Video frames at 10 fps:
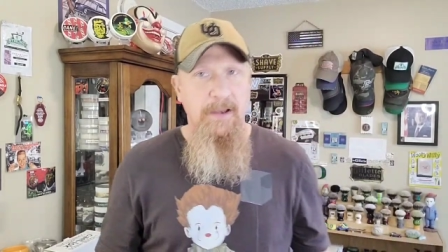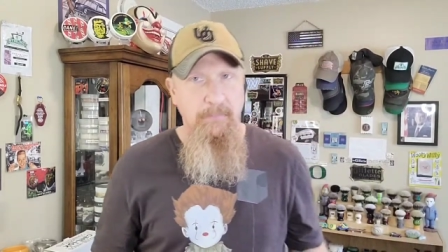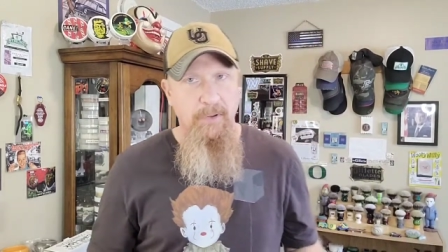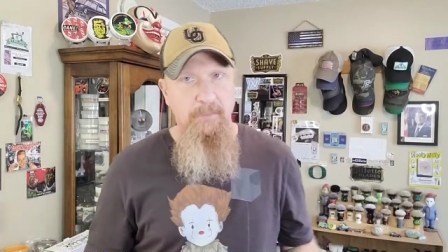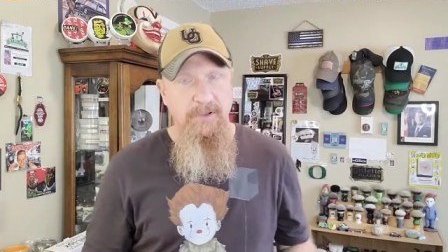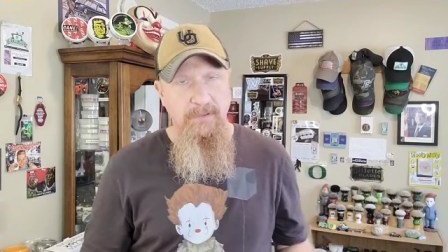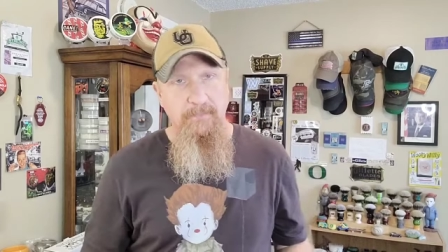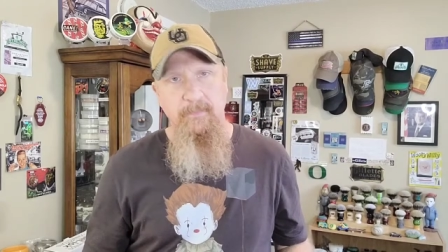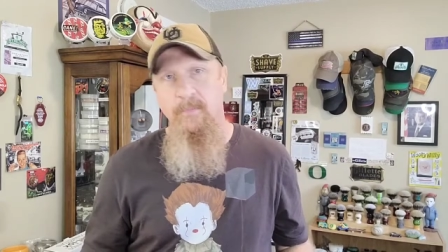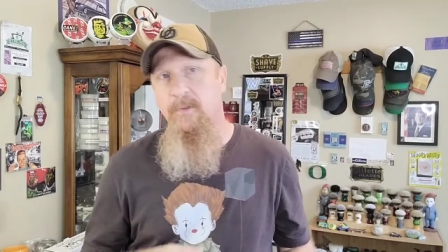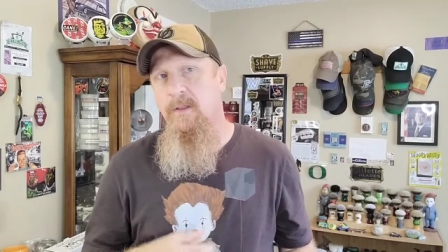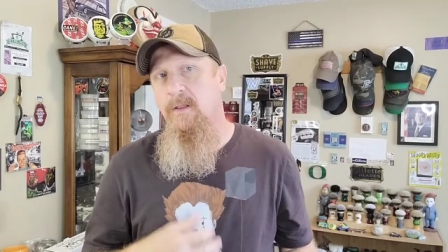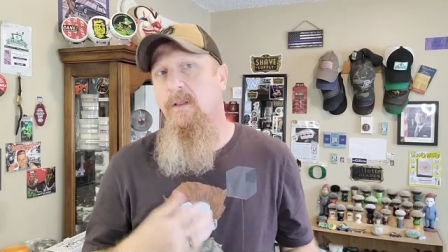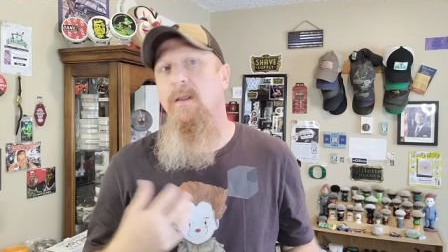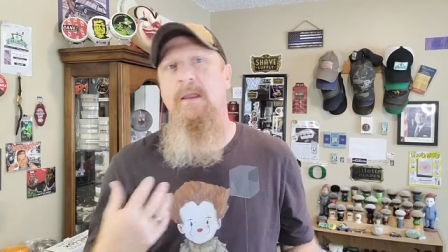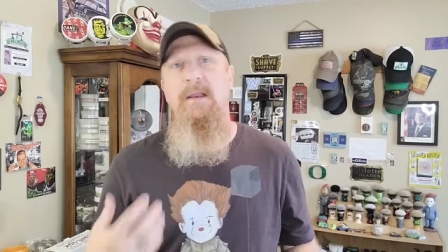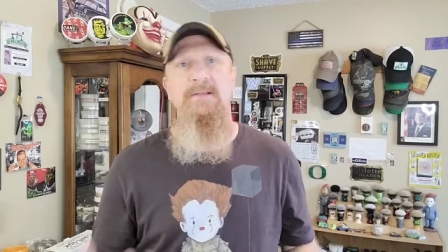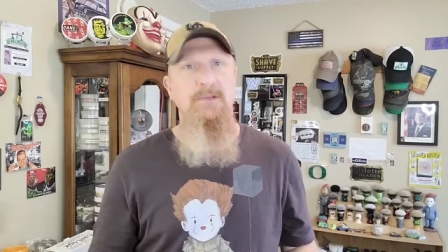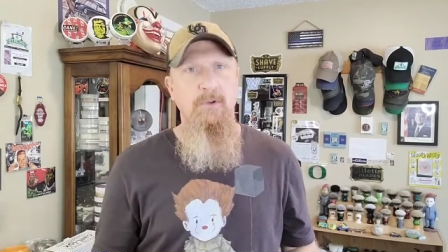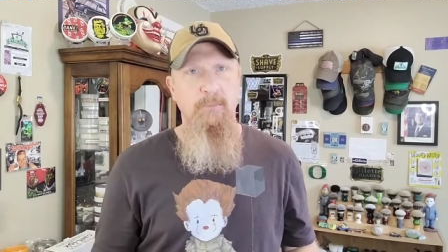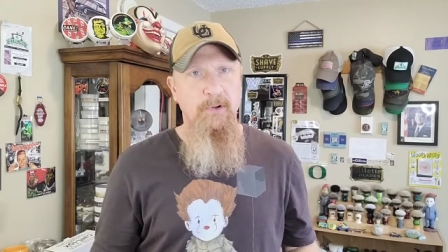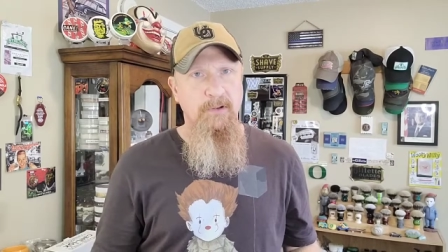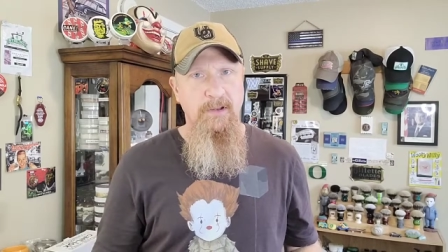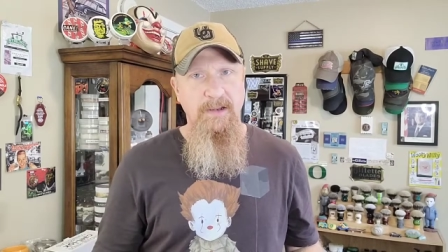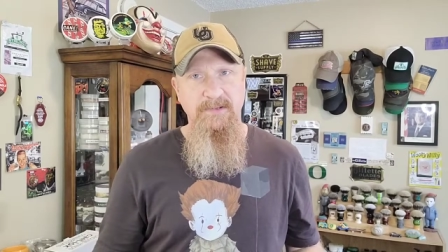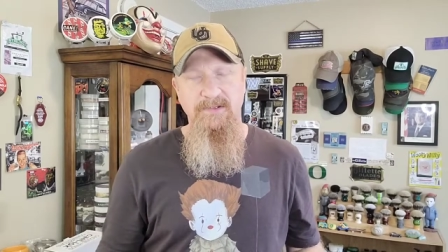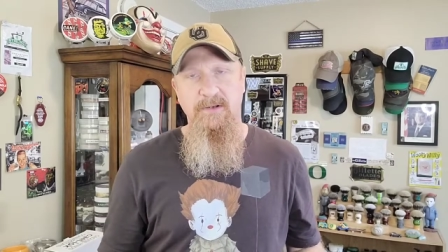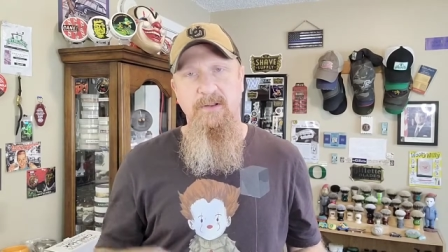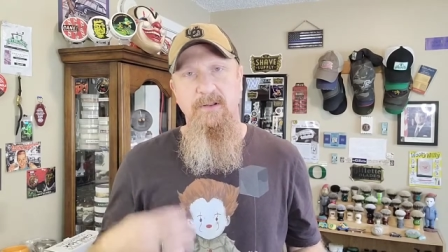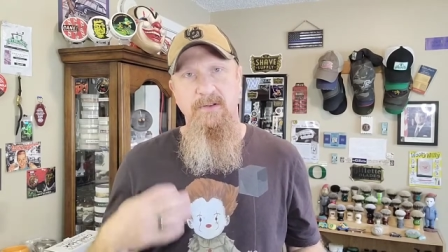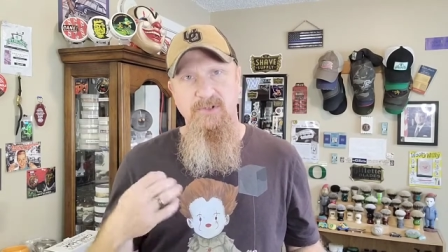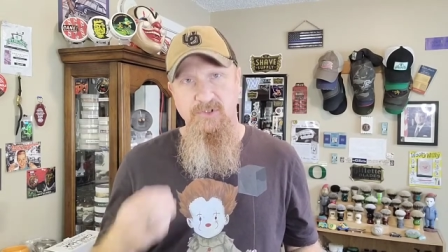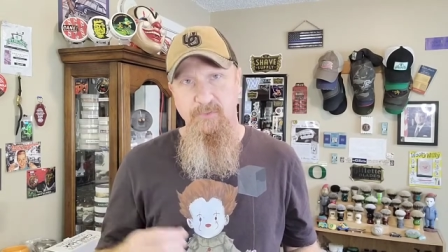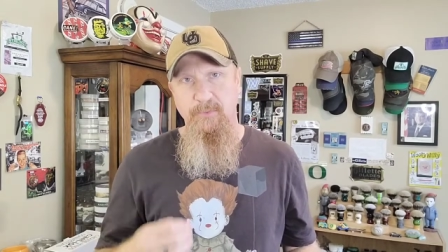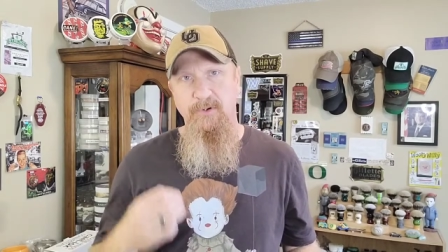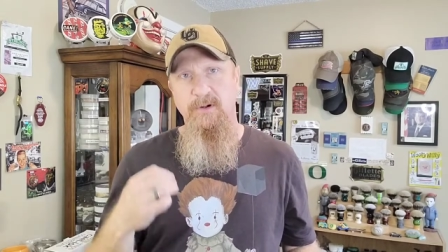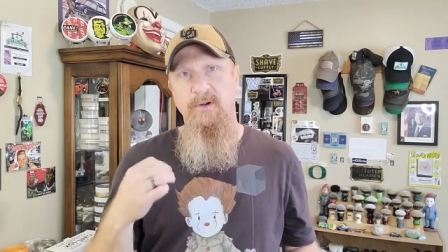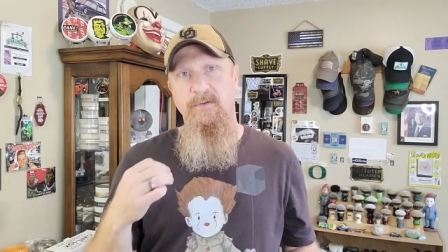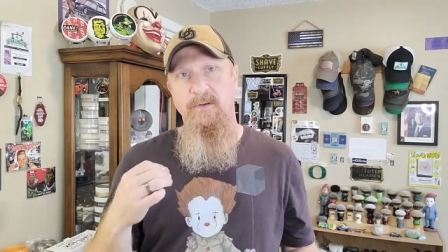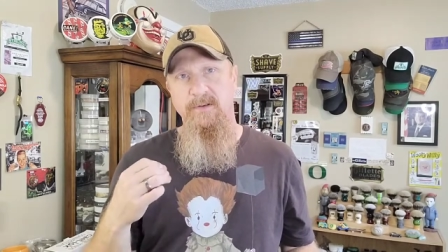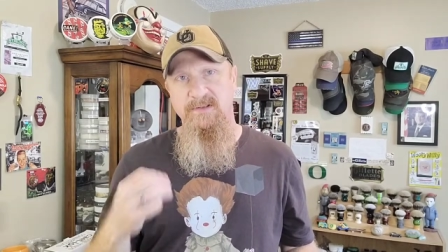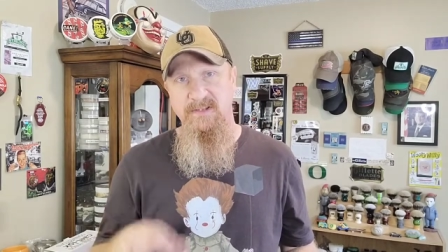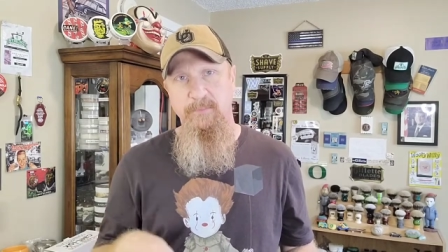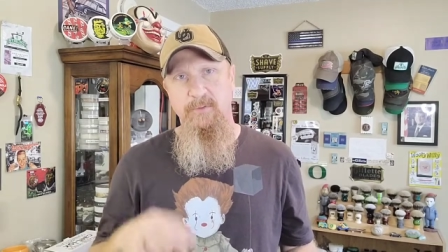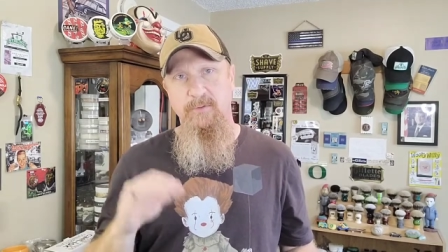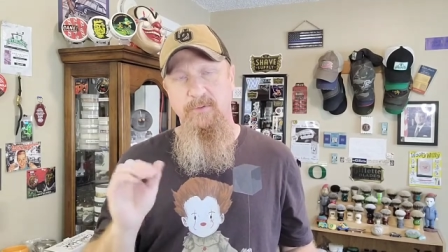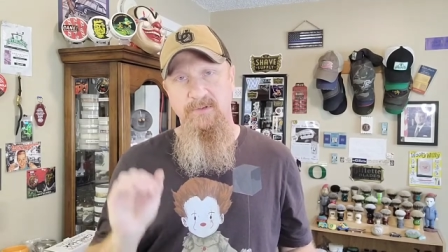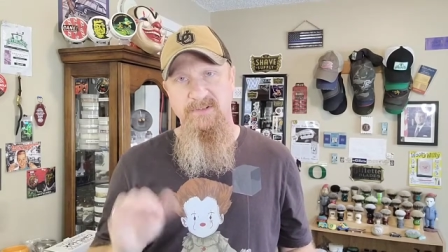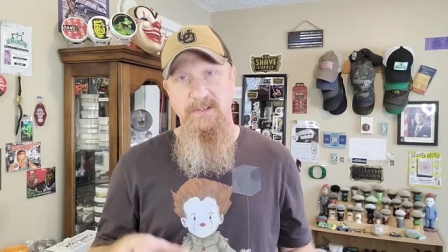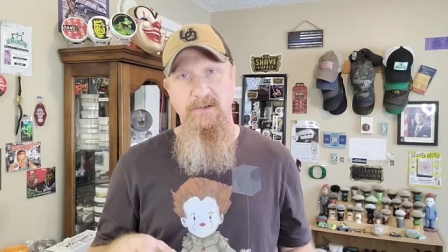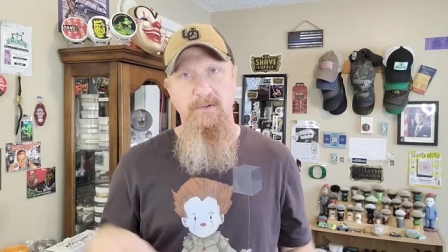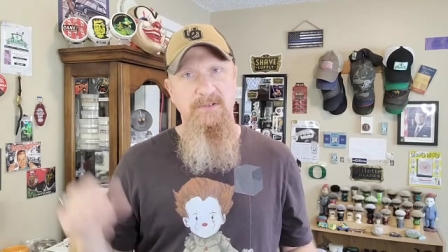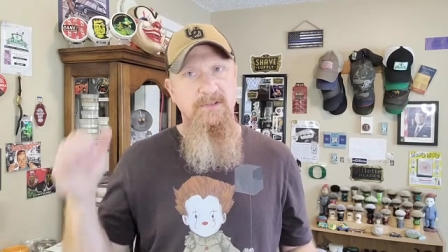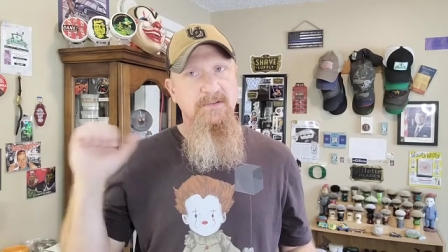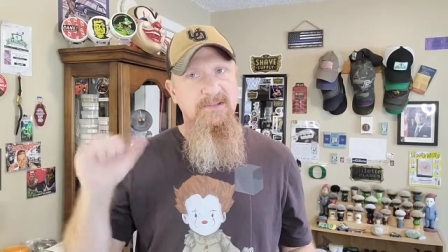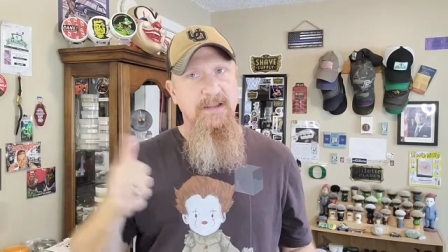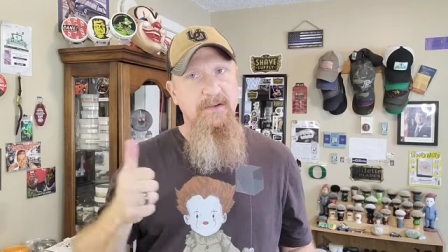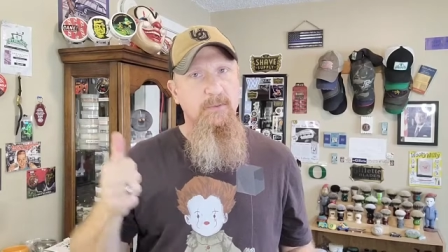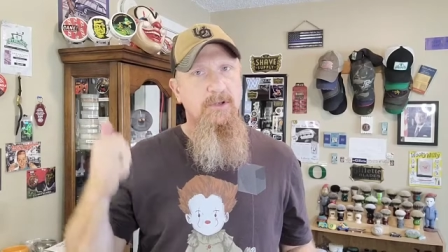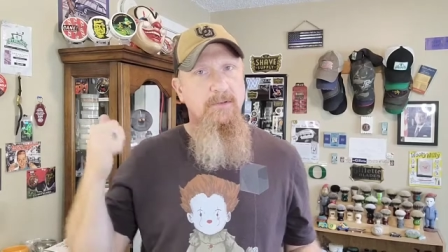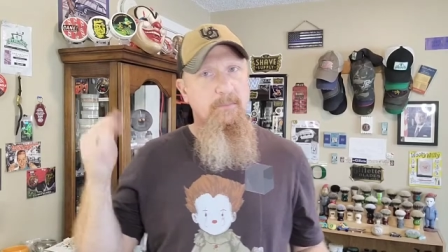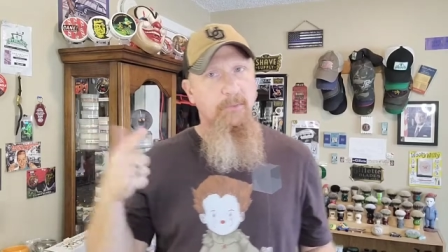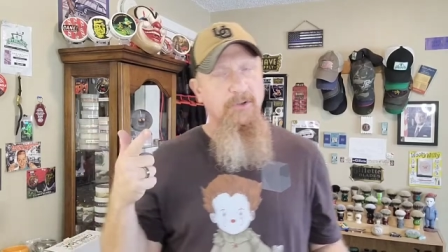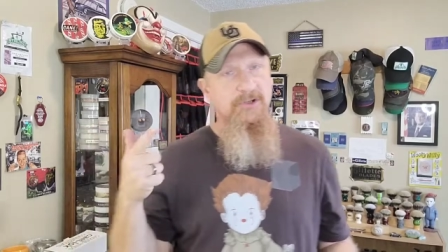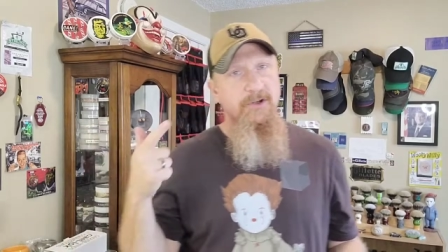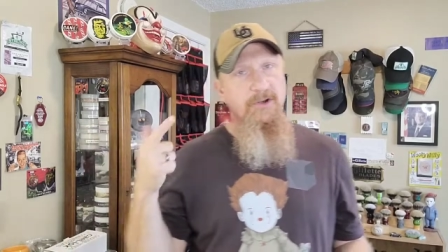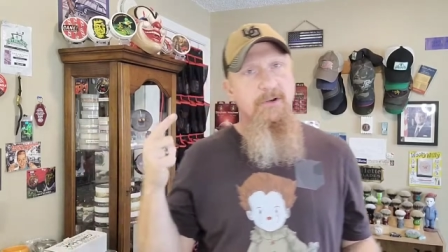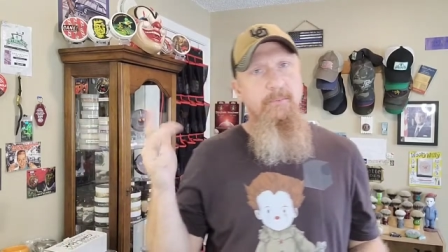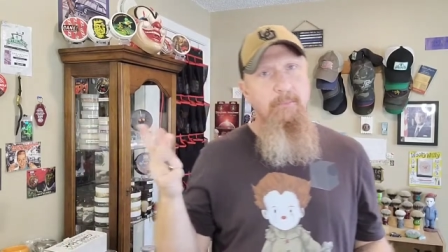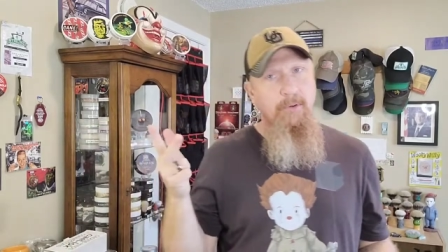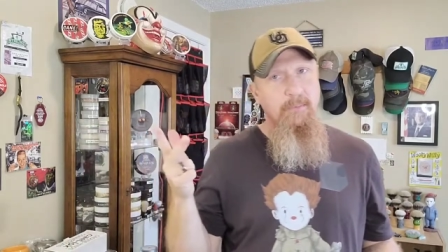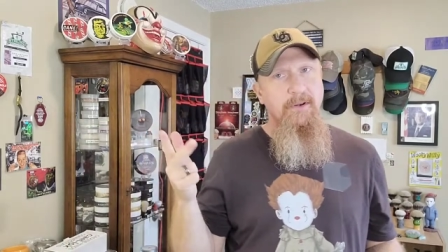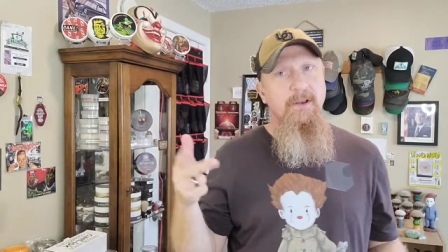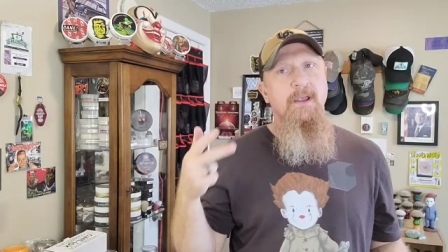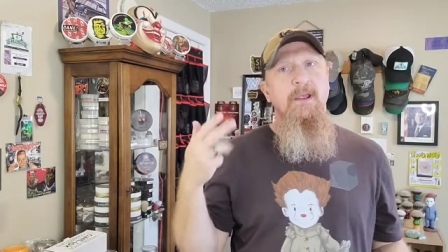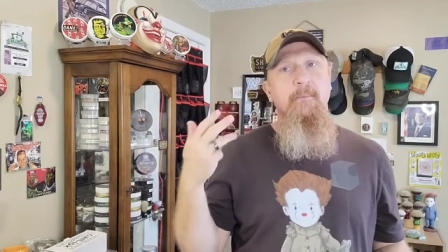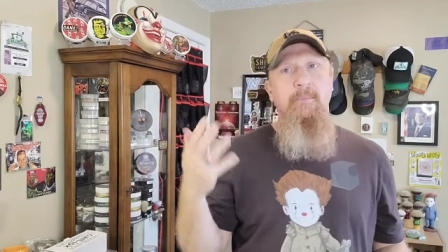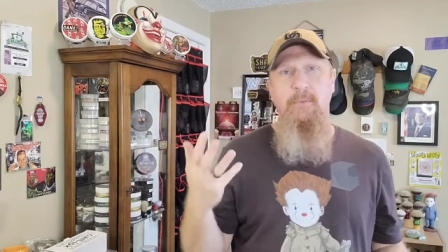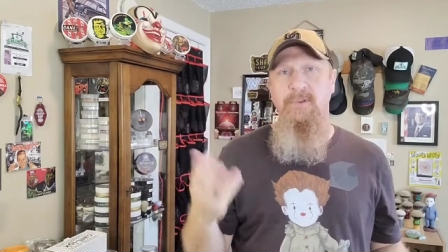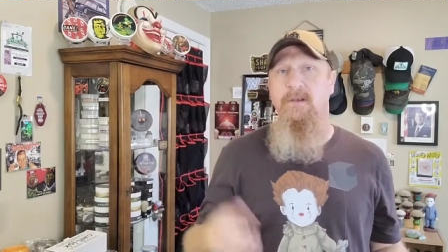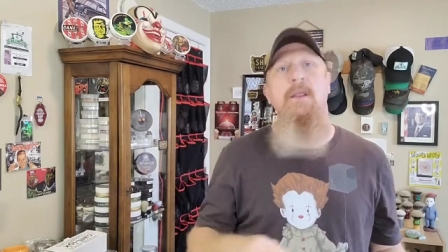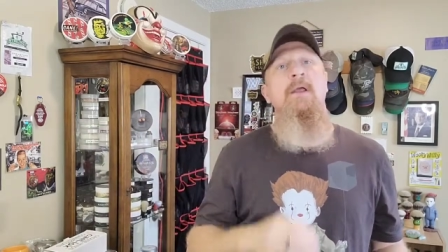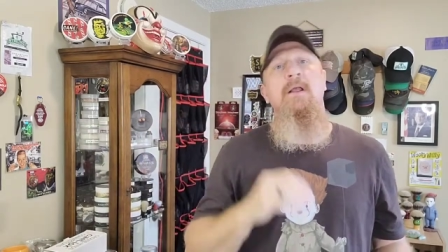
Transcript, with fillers: and pumpkin, and it's oak barrel aged. Super simple scent notes. Sandalwood, burnt sugar, bourbon, pumpkin.